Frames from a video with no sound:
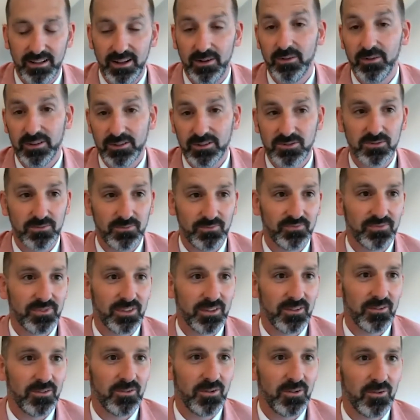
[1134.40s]
was
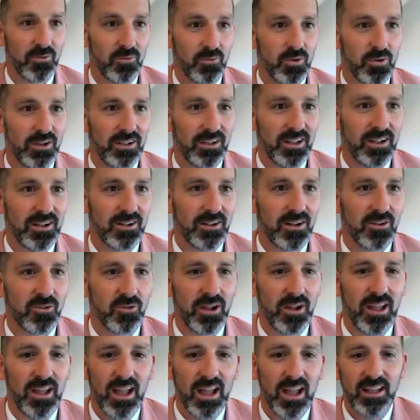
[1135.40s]
really a
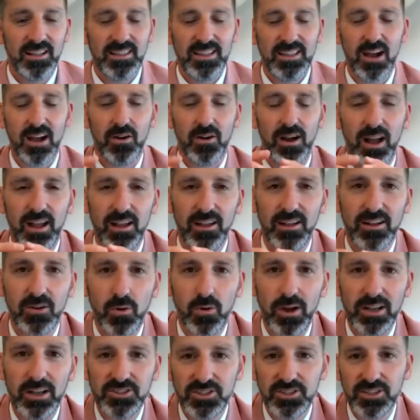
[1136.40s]
great. Now, a
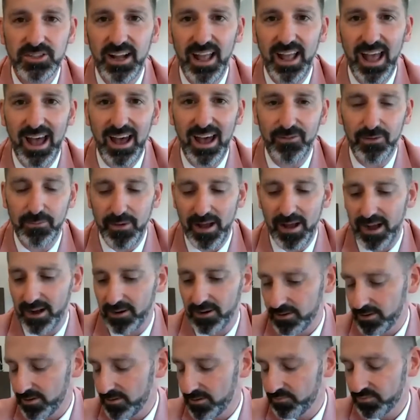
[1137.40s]
question I have
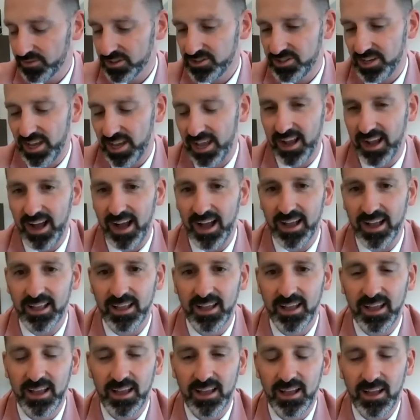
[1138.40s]
about Shanghai
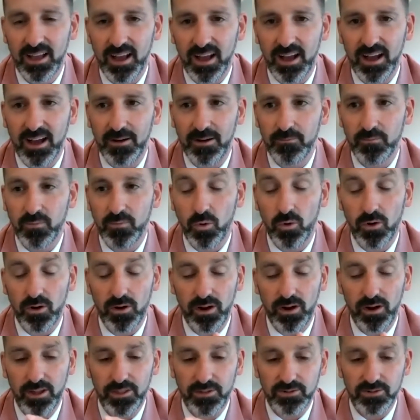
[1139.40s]

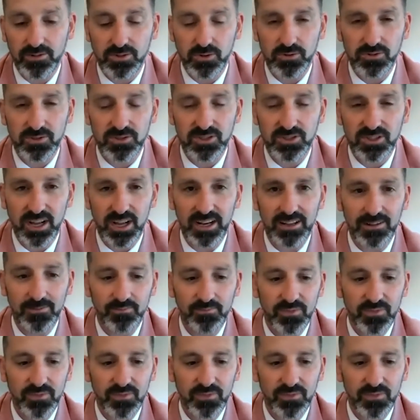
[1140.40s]
or other schools in China.